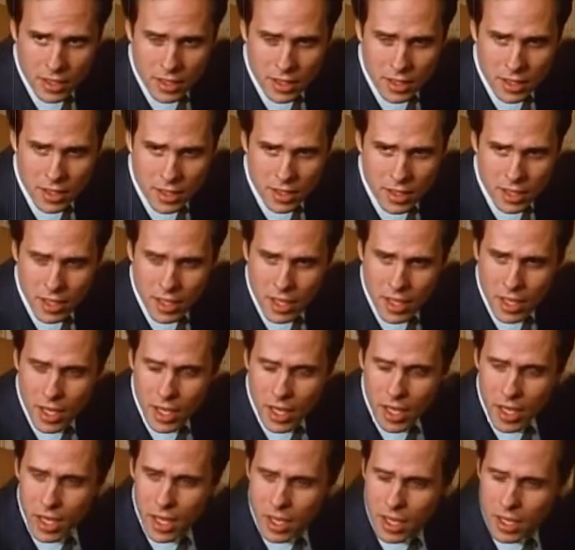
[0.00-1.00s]
care of you and
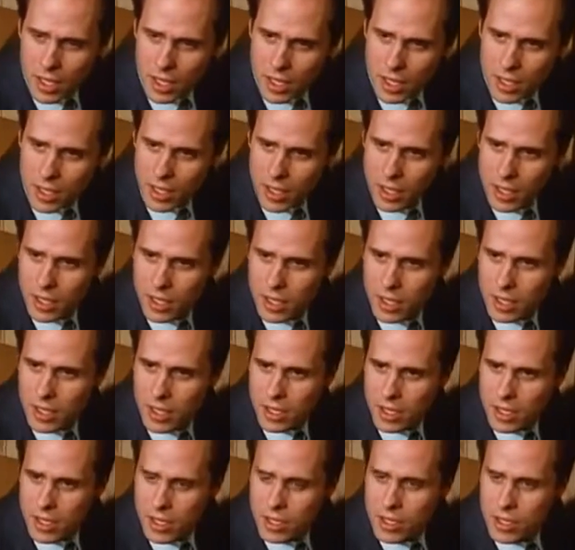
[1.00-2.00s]
protected you when we were
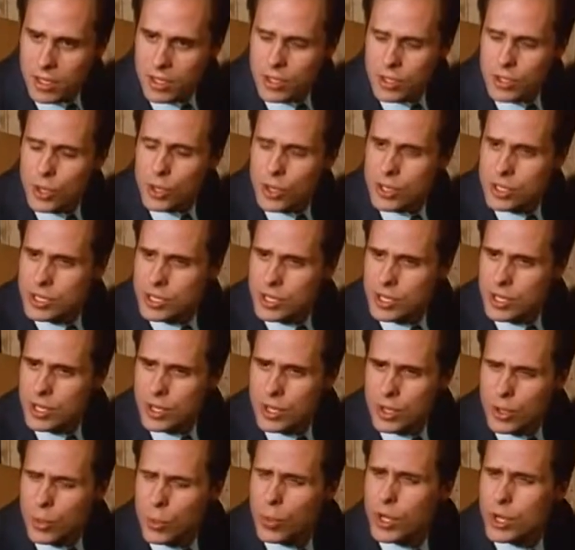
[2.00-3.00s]
growing up. George,
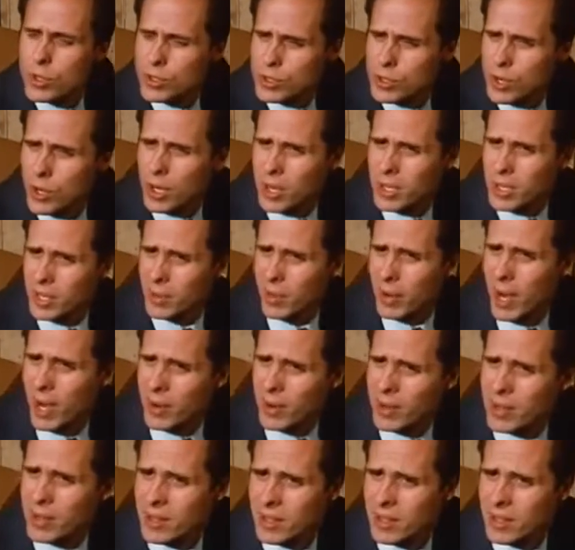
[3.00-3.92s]
what are you talking about?